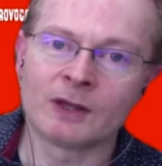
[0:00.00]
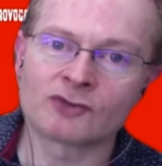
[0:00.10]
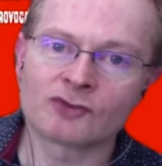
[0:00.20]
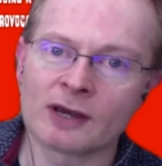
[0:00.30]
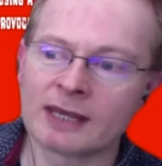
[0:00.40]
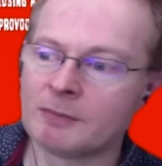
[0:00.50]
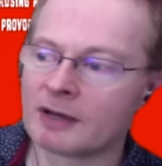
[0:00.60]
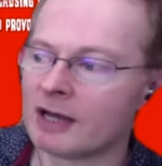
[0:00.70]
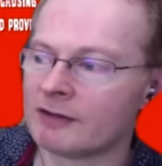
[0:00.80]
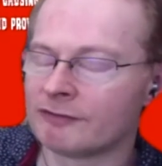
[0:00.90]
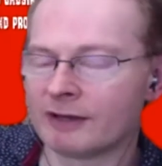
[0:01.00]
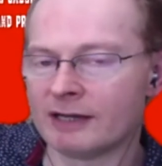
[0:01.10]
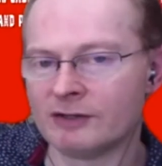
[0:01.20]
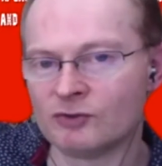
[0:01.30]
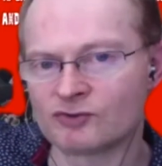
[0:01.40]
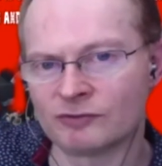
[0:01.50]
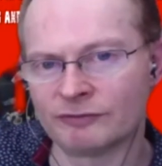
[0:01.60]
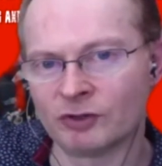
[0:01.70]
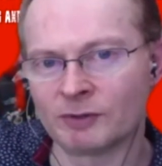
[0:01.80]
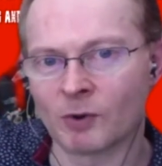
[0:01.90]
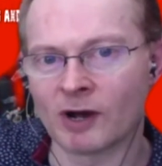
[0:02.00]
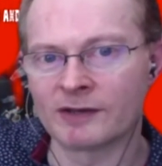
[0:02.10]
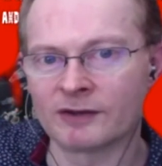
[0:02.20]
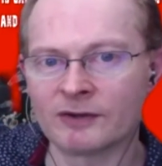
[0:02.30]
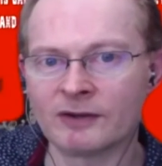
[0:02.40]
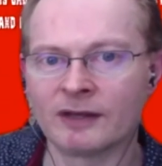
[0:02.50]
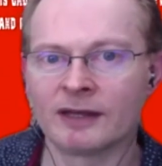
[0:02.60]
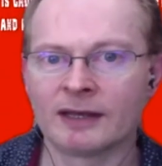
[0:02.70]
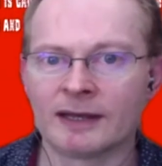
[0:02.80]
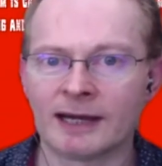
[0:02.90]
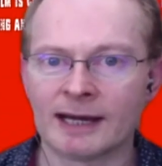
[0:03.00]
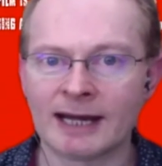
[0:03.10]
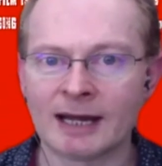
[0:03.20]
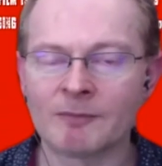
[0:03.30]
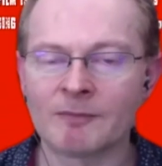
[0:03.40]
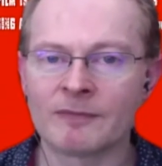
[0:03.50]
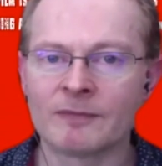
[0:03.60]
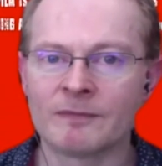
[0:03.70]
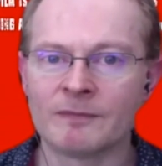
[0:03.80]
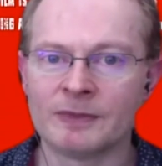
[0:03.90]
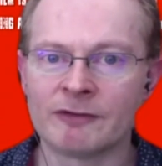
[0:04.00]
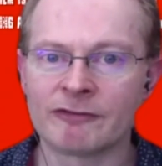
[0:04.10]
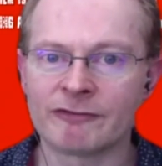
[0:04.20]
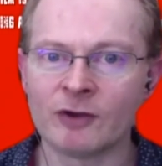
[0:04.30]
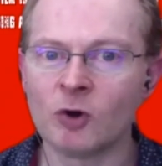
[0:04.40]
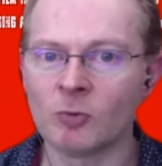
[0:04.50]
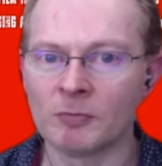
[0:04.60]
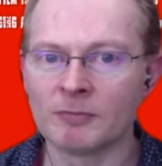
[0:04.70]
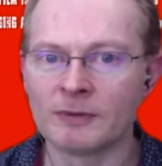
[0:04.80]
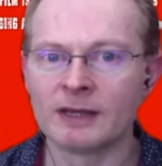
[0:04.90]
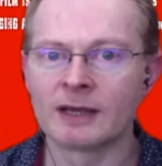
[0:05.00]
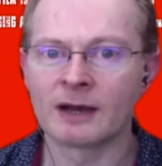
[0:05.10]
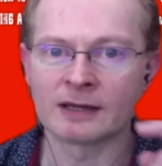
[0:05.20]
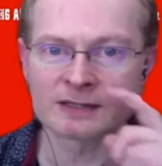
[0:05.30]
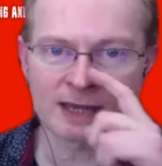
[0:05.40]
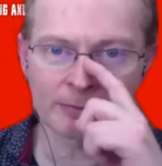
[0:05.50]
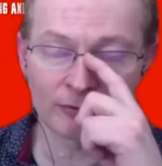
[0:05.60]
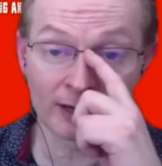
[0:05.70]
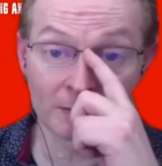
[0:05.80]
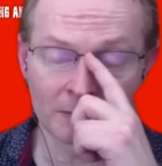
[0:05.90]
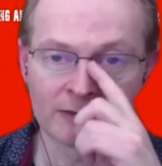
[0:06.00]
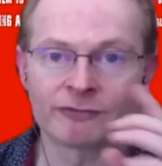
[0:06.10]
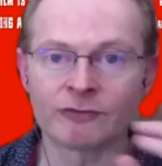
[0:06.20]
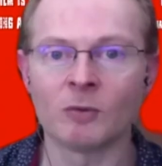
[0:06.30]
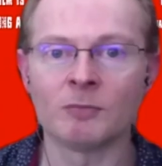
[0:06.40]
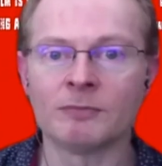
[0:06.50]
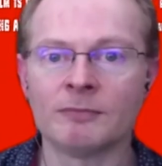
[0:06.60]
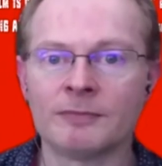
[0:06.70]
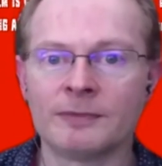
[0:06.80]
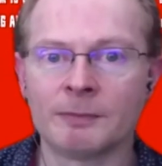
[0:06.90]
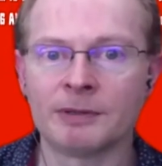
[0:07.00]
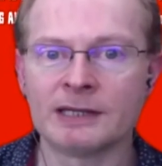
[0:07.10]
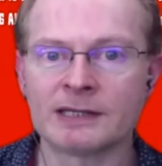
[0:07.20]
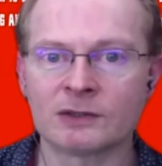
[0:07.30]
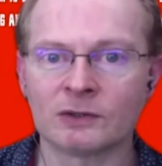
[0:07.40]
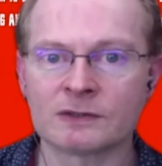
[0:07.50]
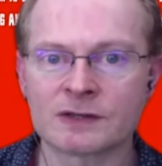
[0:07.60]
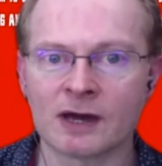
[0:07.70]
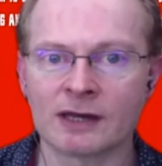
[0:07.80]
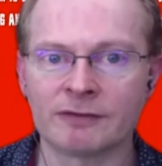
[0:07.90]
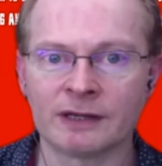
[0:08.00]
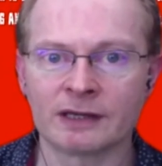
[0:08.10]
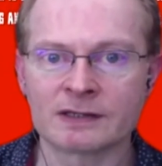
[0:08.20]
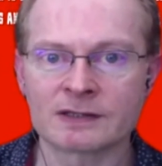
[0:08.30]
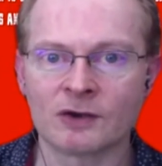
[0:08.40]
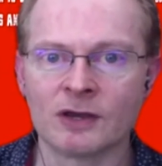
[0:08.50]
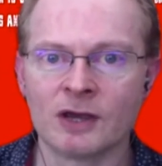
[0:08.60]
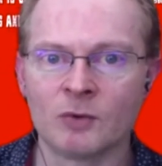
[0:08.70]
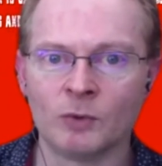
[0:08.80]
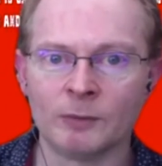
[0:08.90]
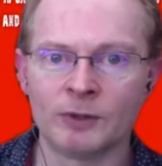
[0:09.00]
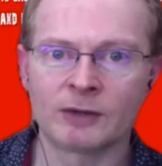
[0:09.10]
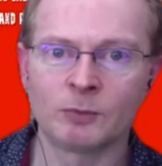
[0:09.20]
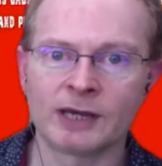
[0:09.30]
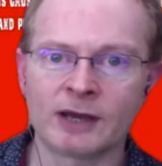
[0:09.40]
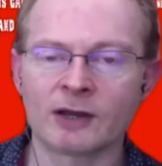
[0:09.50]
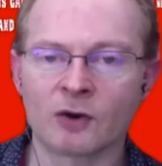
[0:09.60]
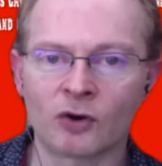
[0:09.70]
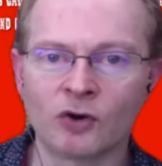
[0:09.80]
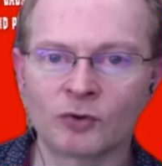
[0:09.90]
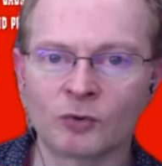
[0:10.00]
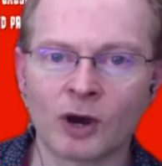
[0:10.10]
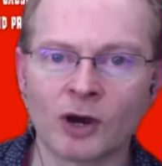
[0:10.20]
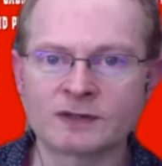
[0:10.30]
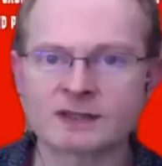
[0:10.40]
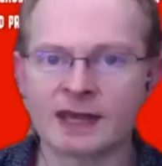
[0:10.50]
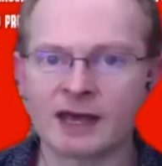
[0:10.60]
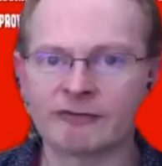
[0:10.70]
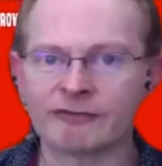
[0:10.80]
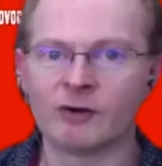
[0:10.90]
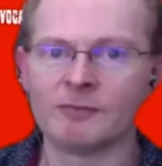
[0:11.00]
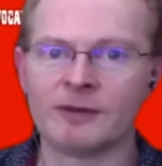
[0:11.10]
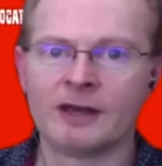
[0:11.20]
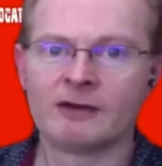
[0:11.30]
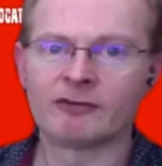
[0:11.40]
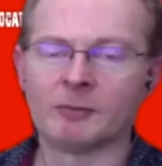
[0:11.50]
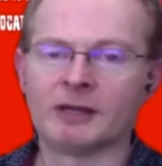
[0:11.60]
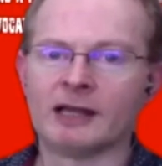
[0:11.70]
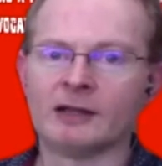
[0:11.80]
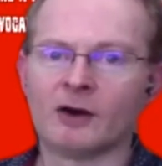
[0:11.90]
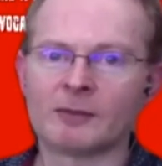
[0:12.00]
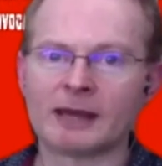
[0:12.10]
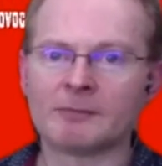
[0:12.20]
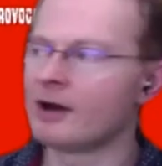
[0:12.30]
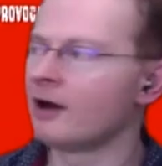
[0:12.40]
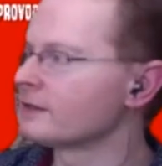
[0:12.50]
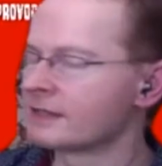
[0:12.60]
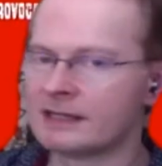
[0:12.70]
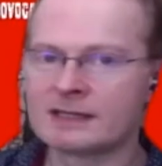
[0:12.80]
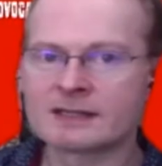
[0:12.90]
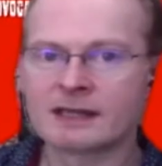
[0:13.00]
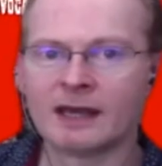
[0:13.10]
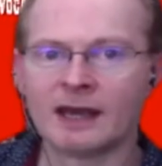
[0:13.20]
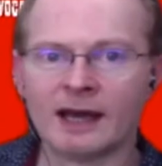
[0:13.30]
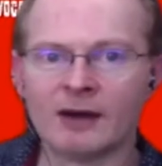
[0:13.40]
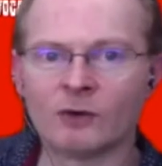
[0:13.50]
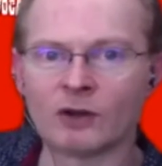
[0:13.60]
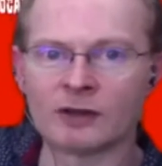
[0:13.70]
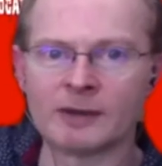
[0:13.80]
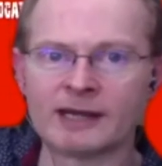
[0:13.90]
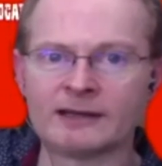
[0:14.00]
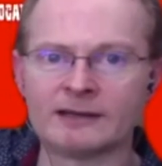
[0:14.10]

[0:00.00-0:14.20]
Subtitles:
I try and keep a kind of a fairly neutral view with what I do. The film kind of separated me from the political side of things. So we kind of got good quotes there from a lot of the main parties, a lot of the main